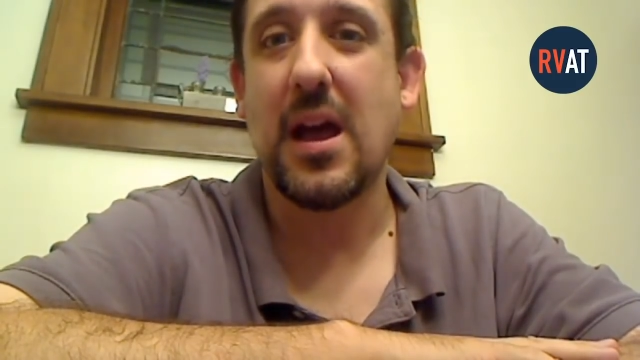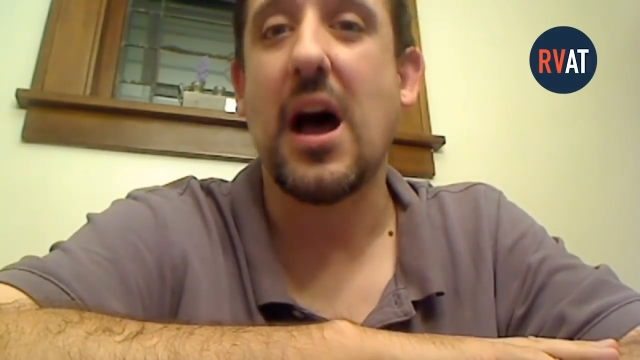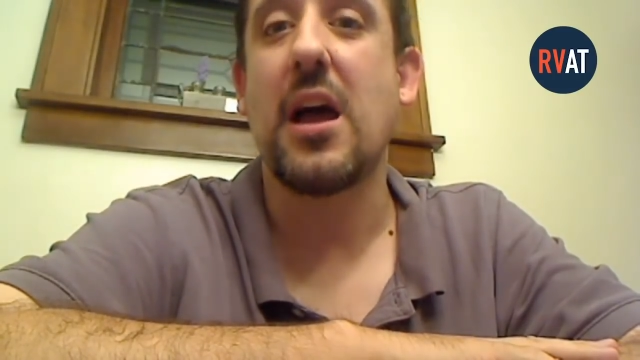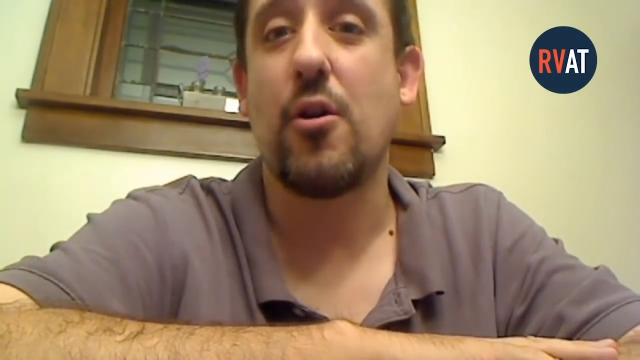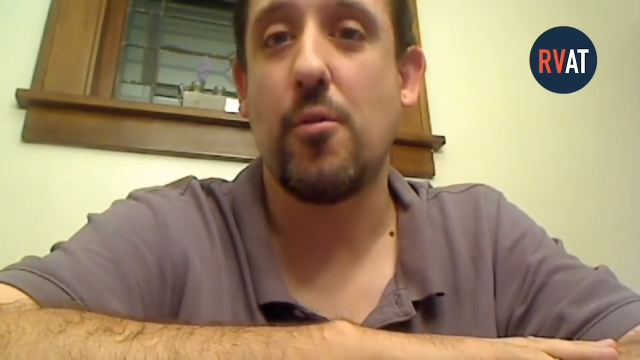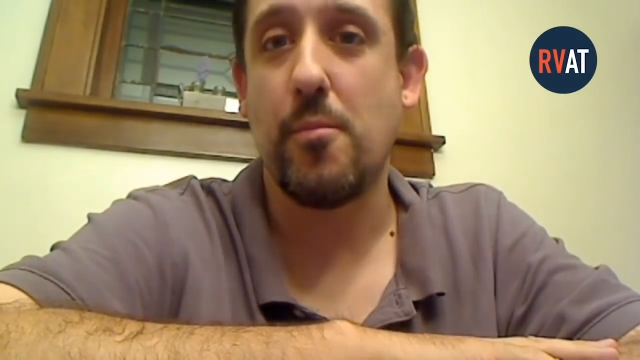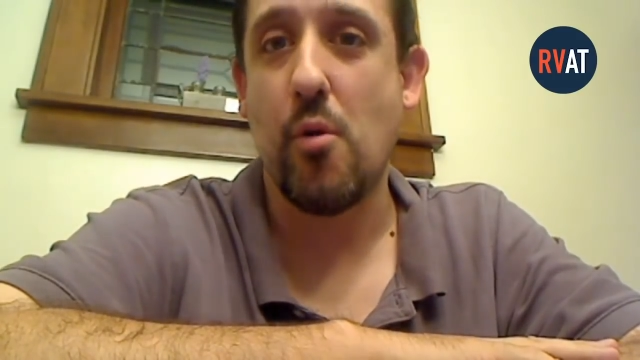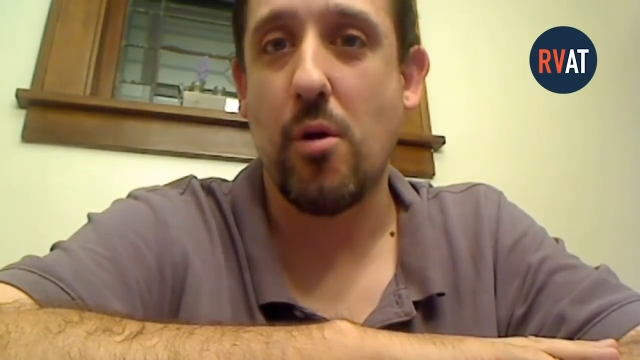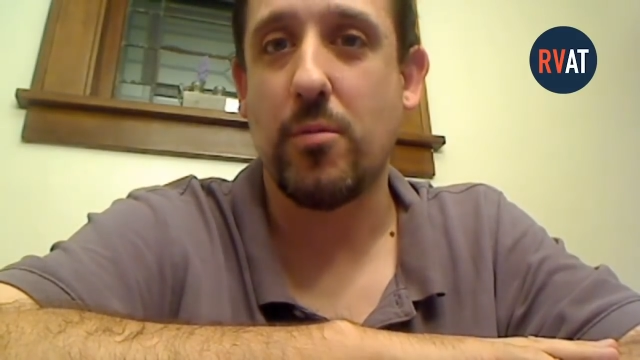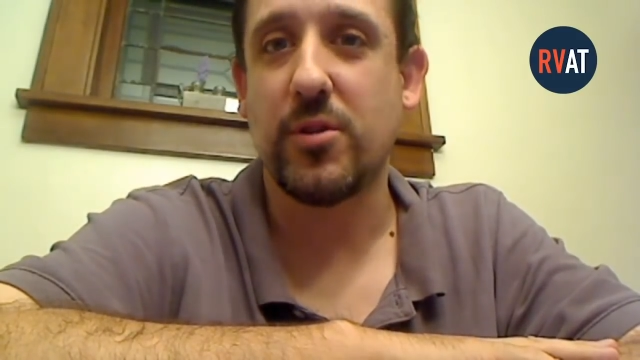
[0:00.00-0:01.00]
I hope
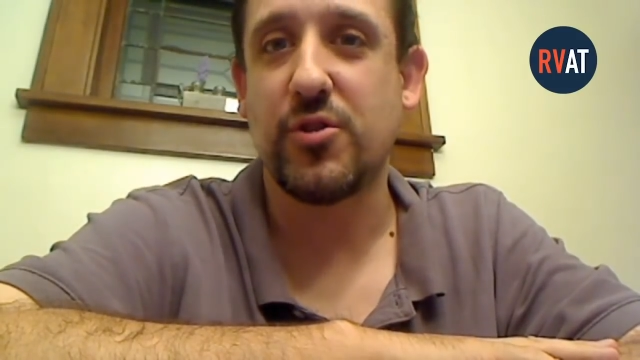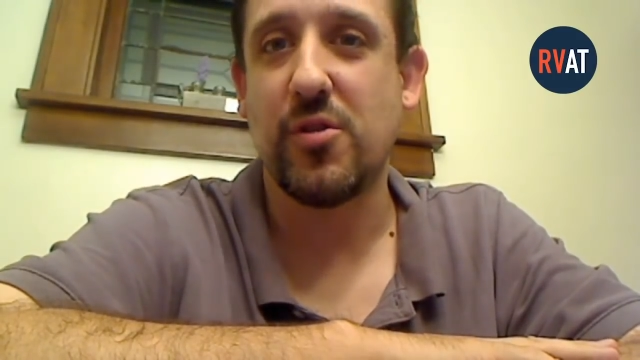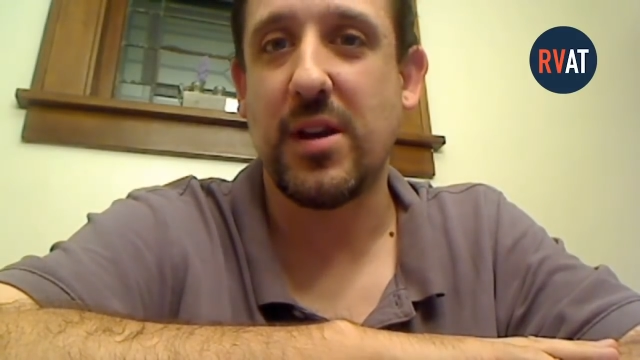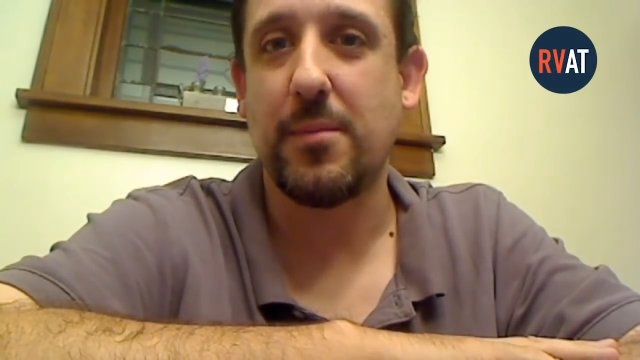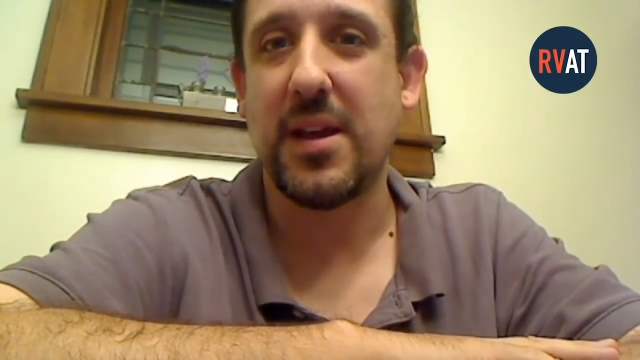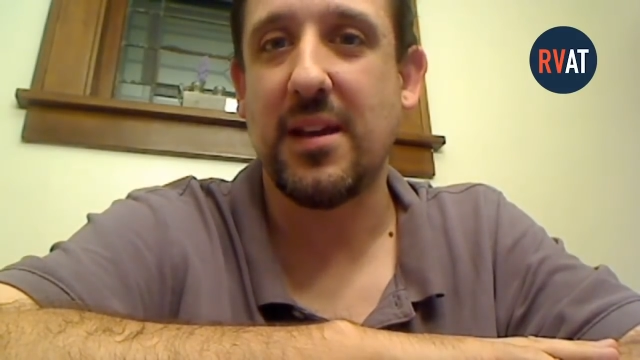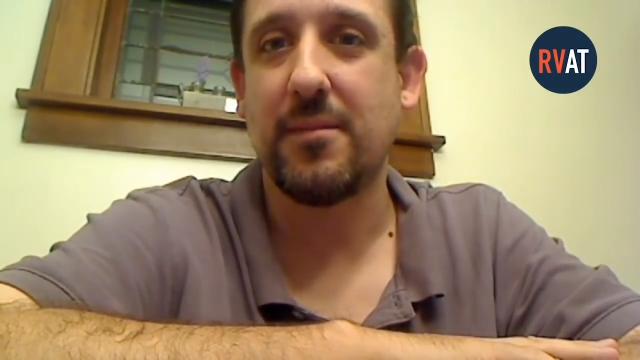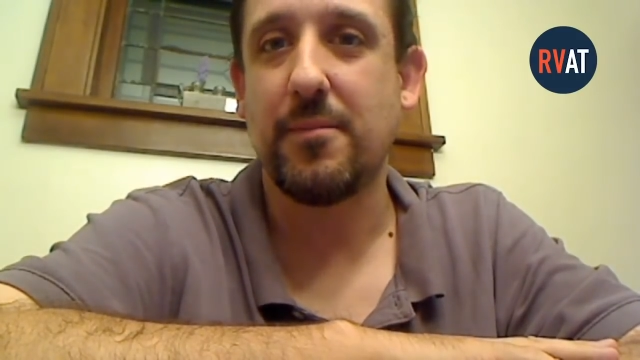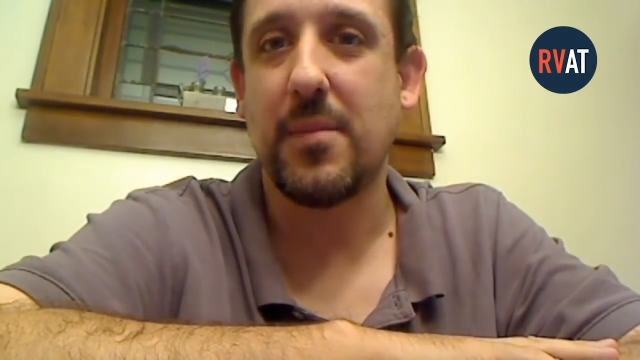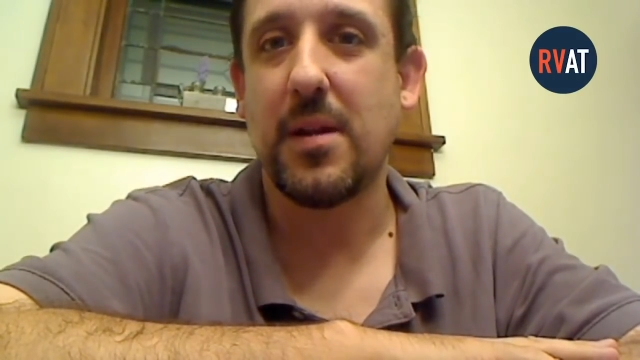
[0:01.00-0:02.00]
more will join me.
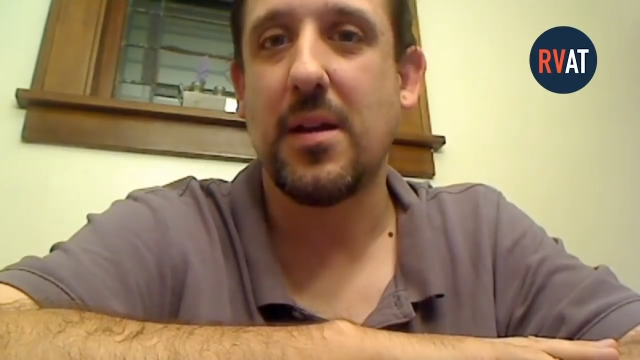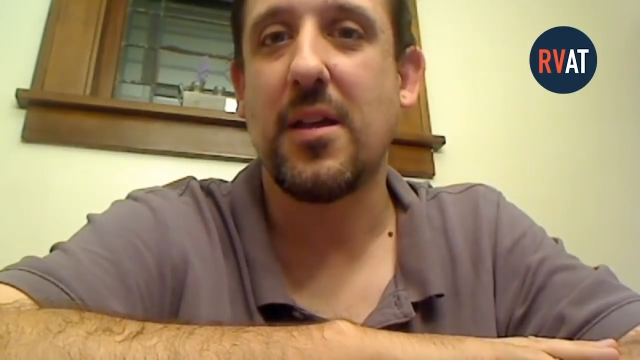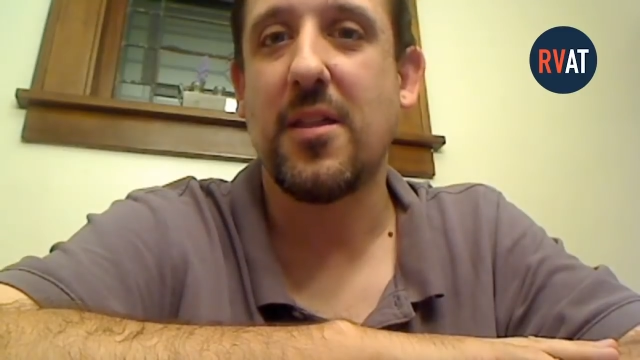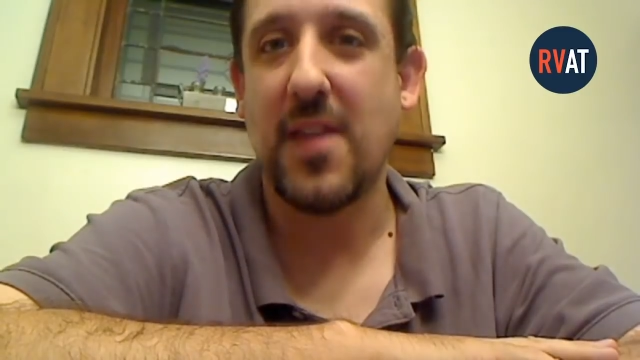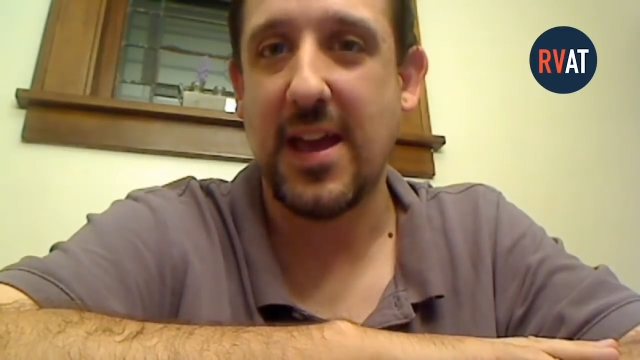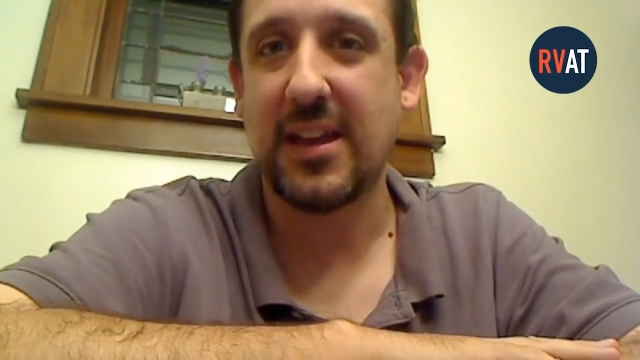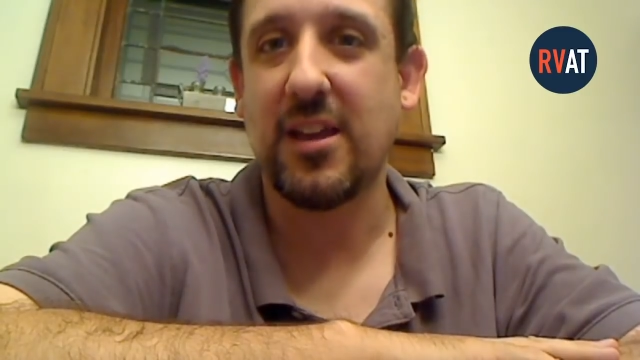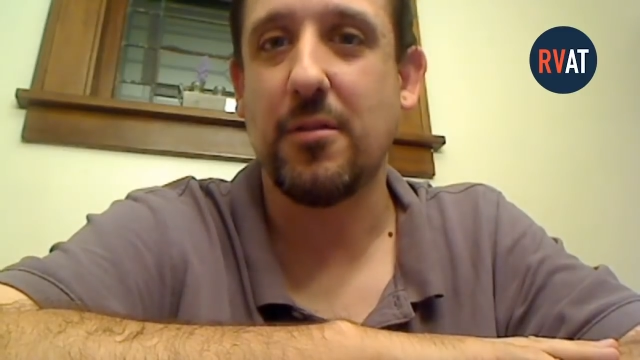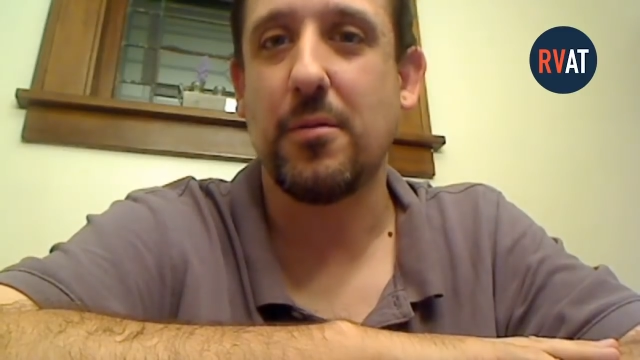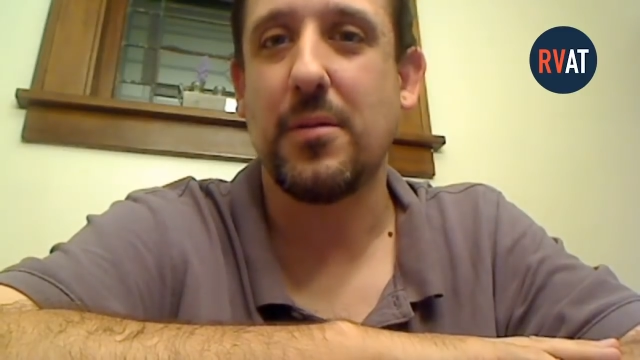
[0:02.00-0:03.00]
Thank
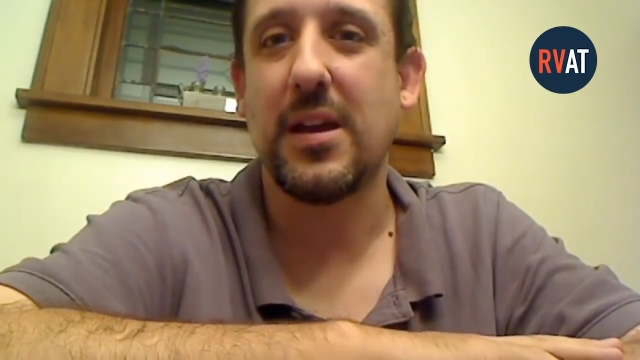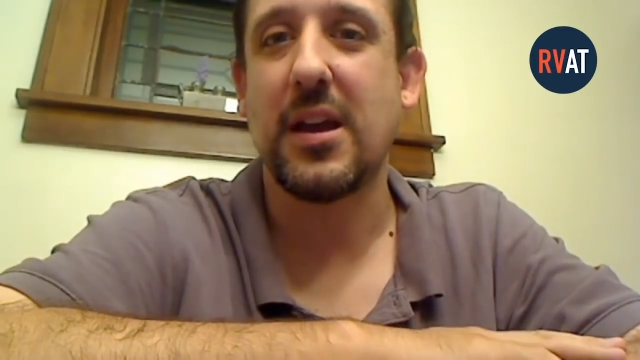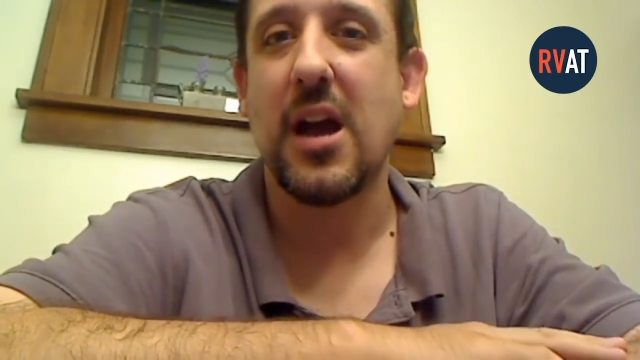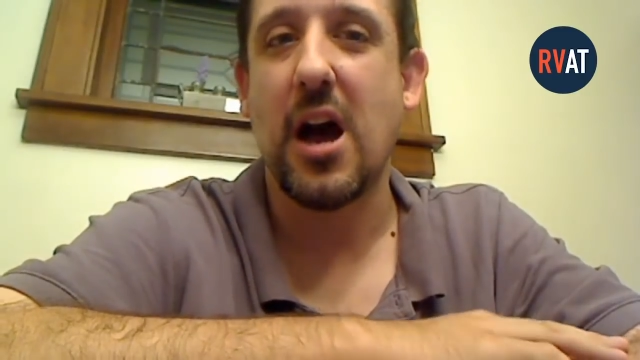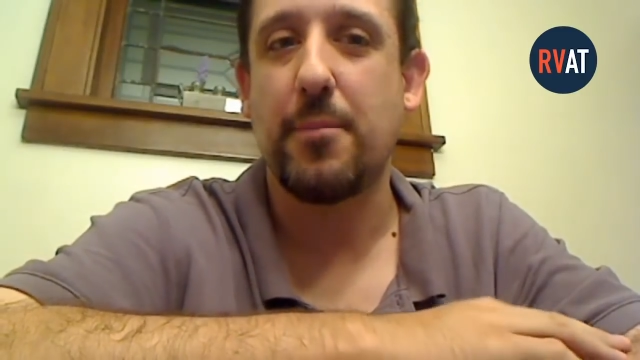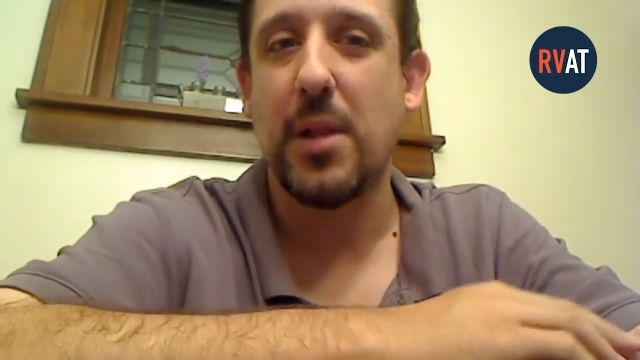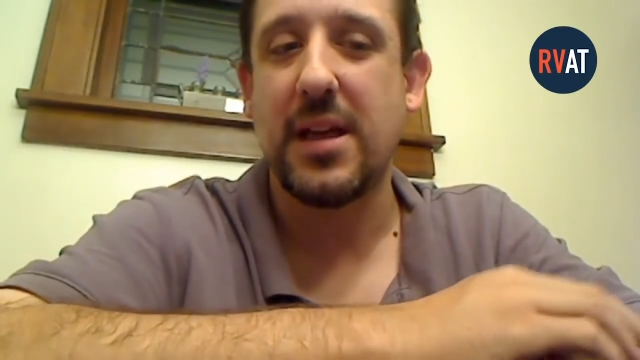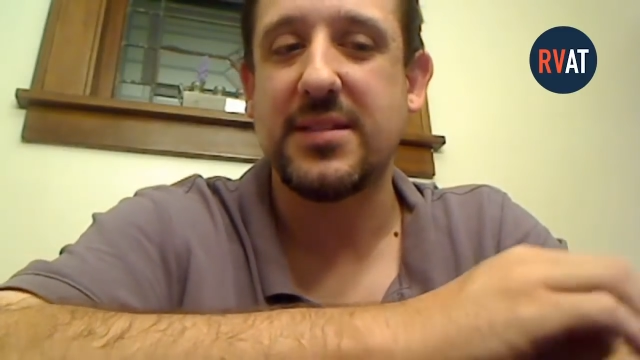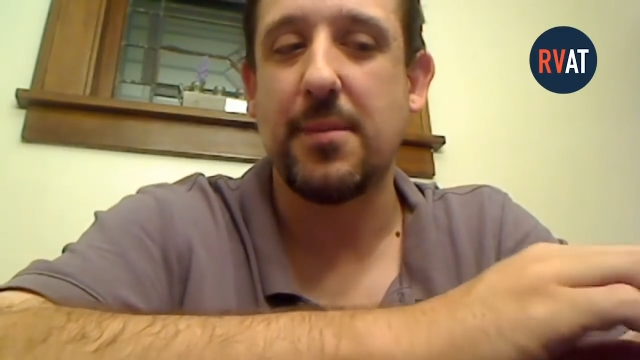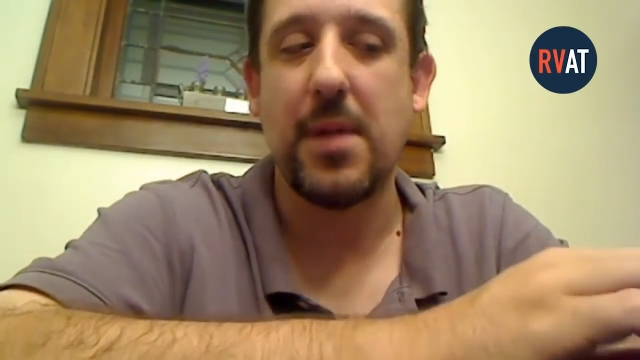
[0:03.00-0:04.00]
you, and God
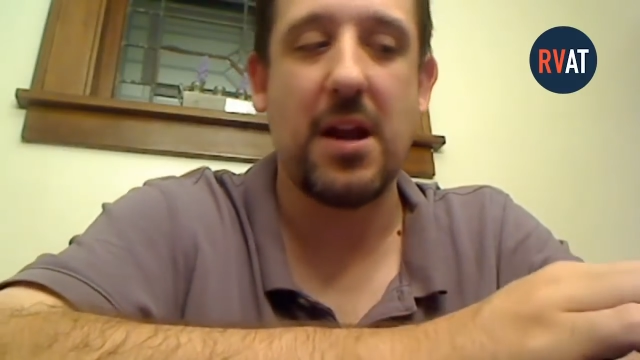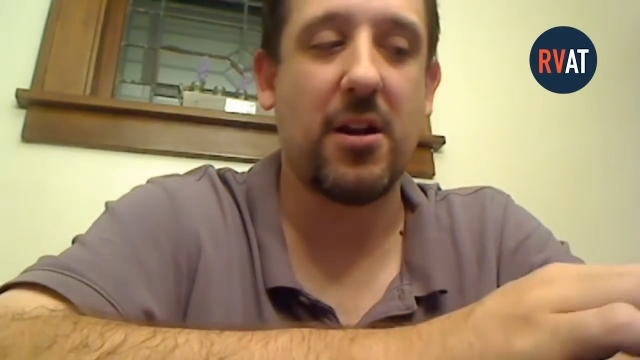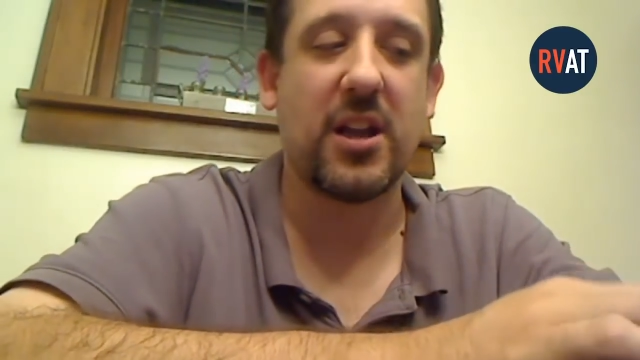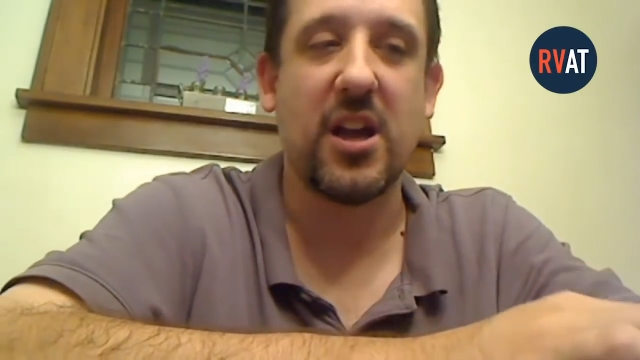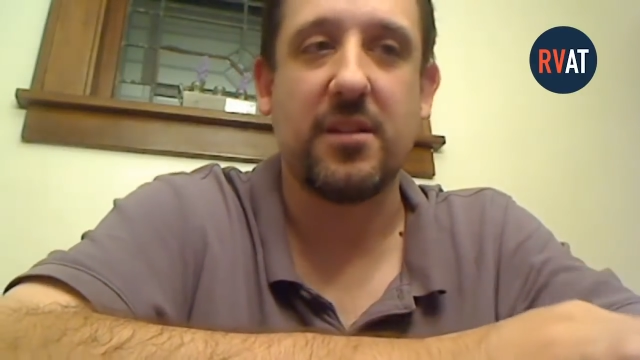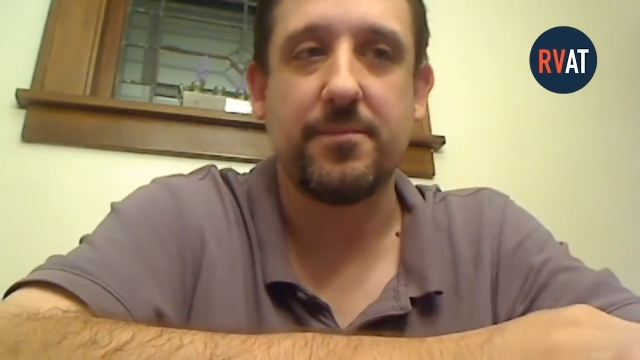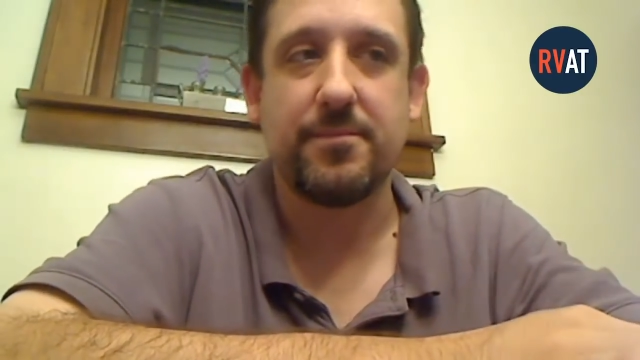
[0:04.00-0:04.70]
bless America.